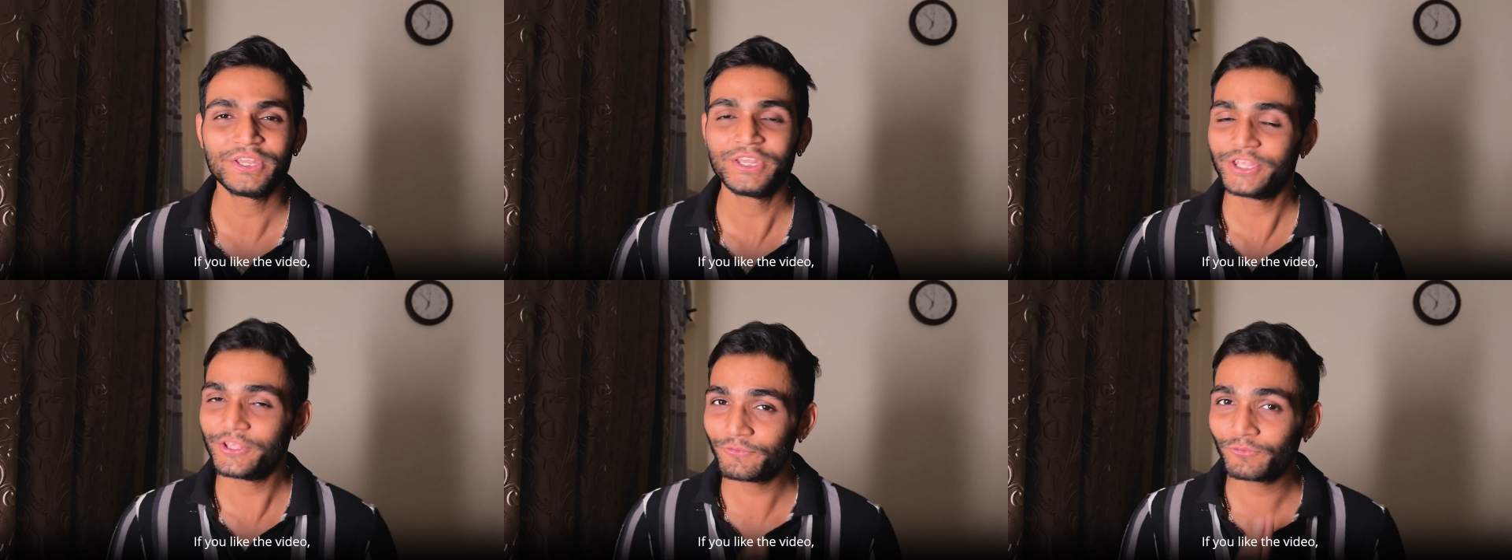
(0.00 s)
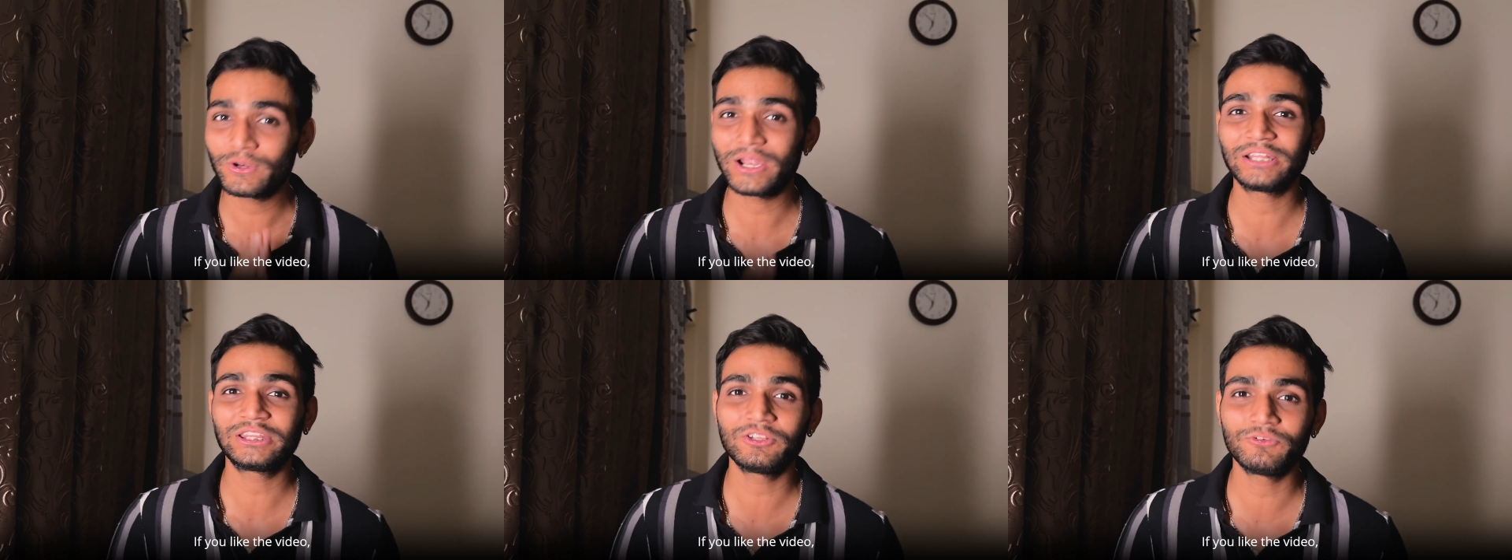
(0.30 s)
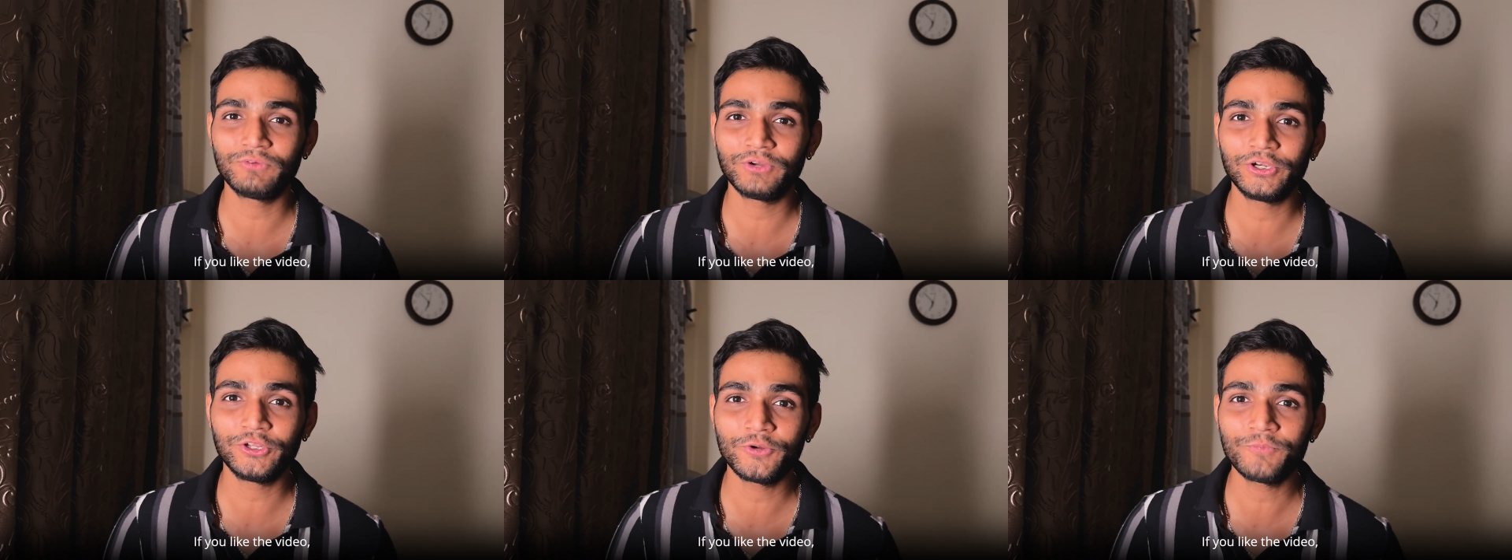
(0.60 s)
if you like the
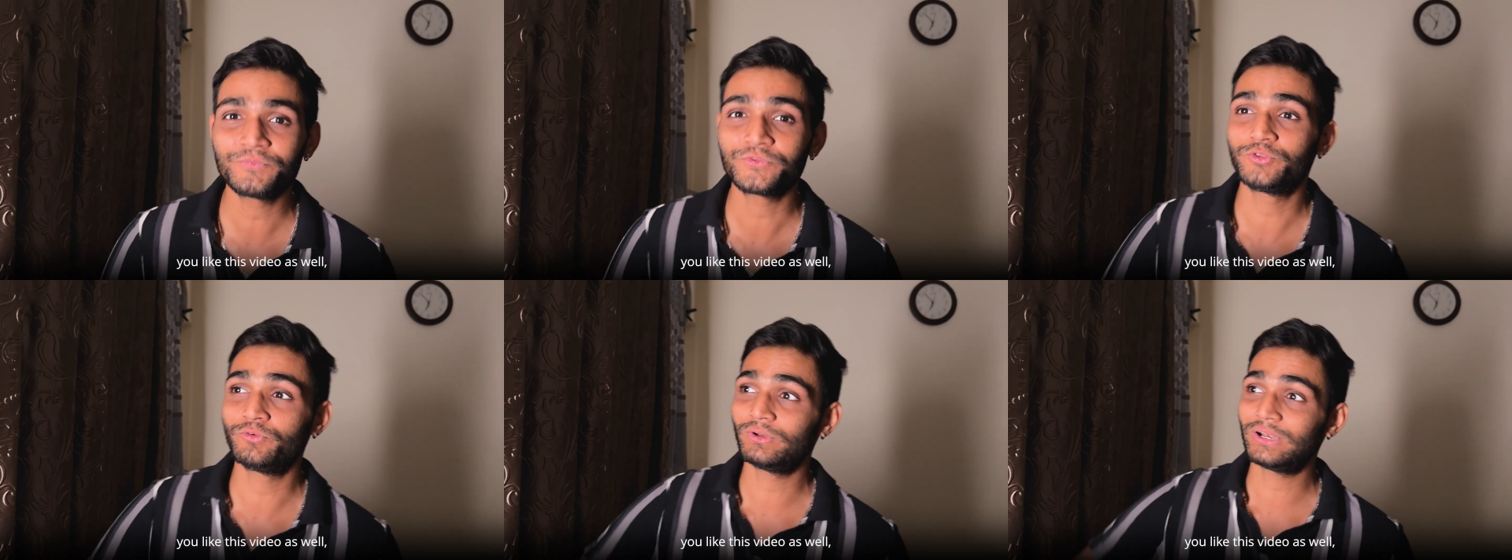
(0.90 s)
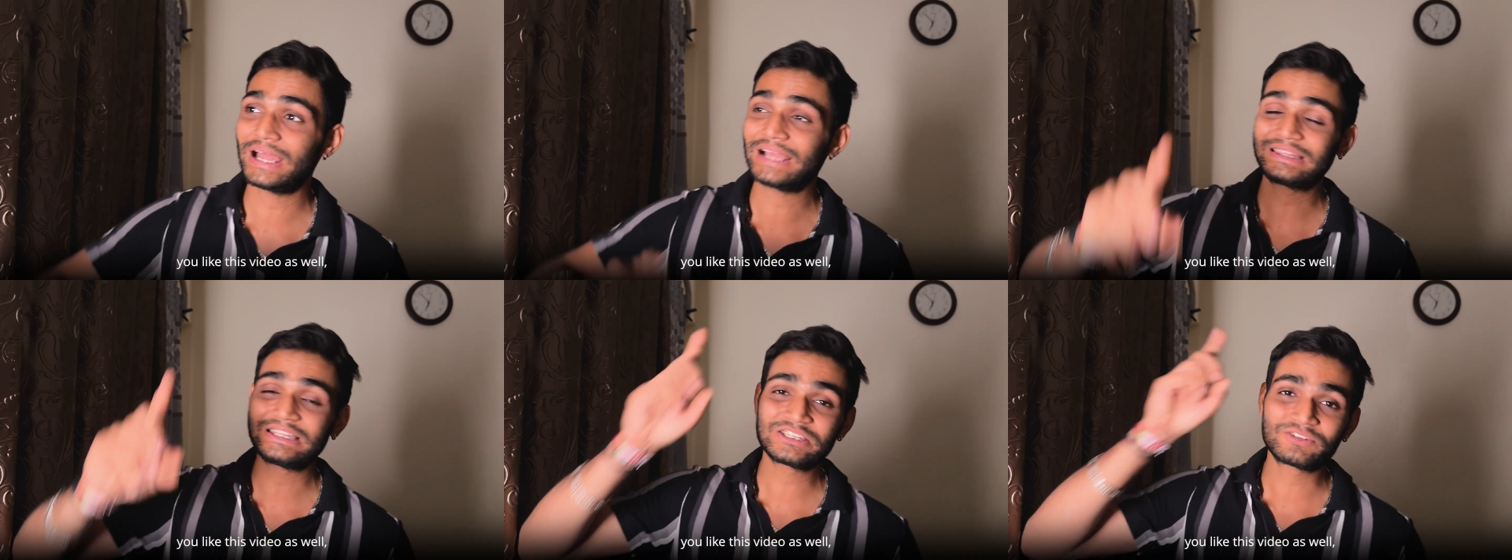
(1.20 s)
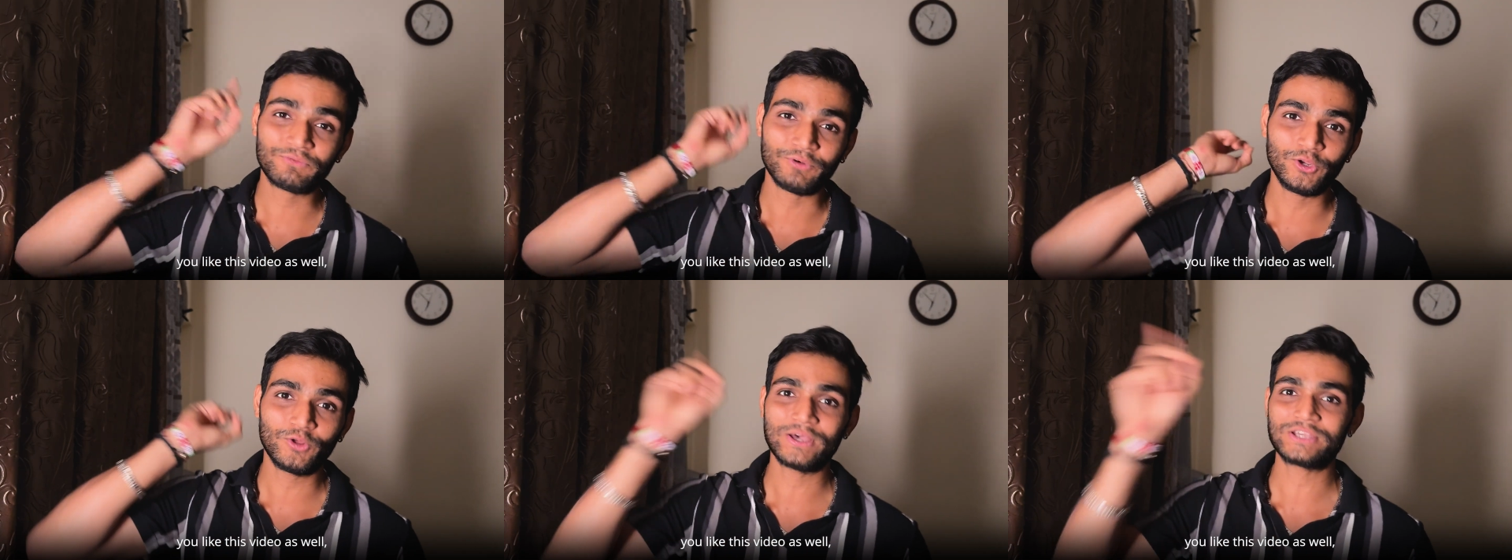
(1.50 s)
video you will like
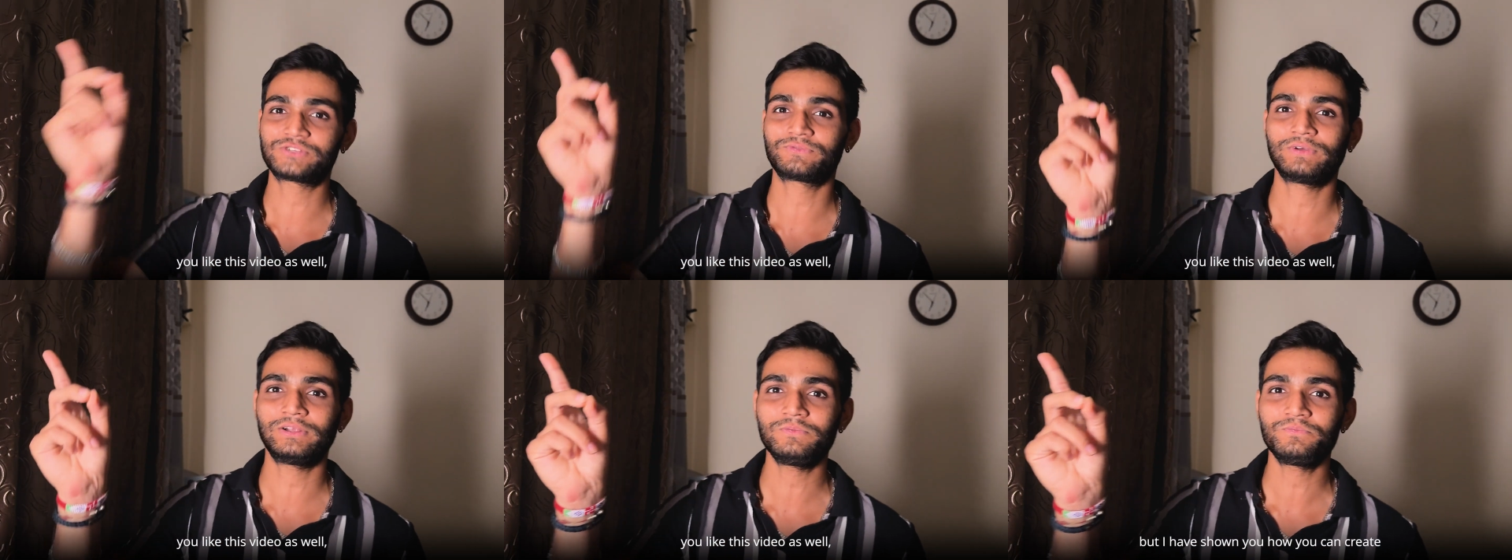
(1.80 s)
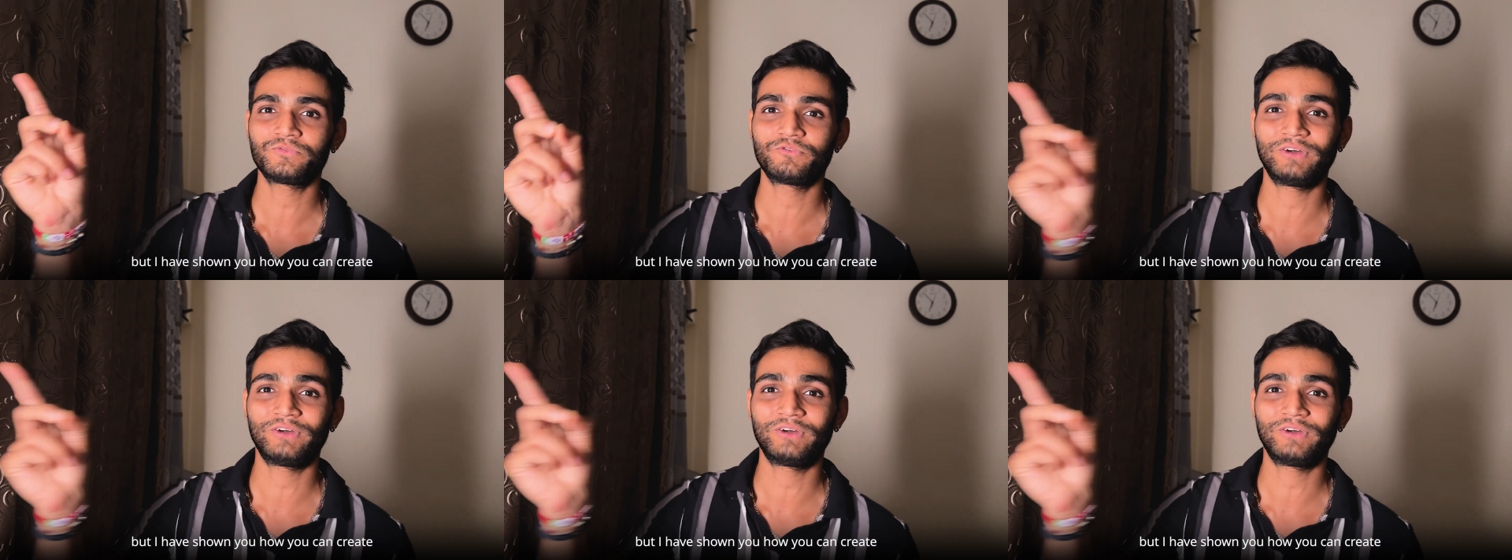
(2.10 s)
this video as well